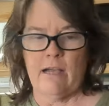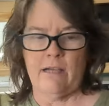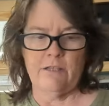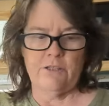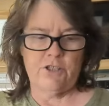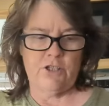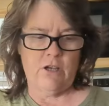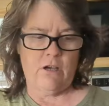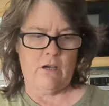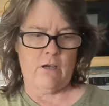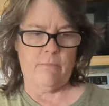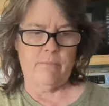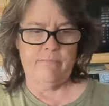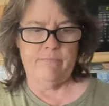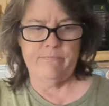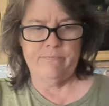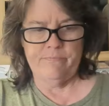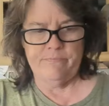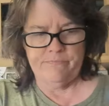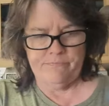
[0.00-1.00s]
I shop.
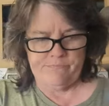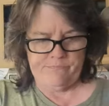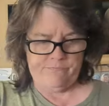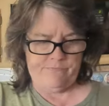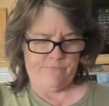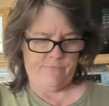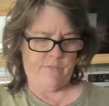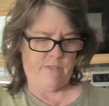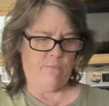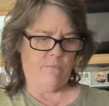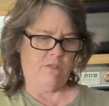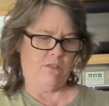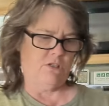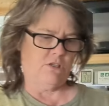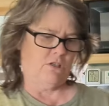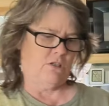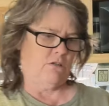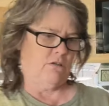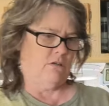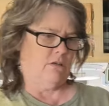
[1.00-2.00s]
Let me
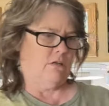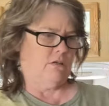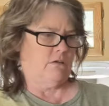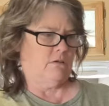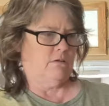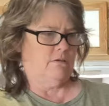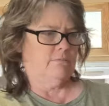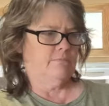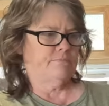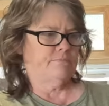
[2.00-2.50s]
show you.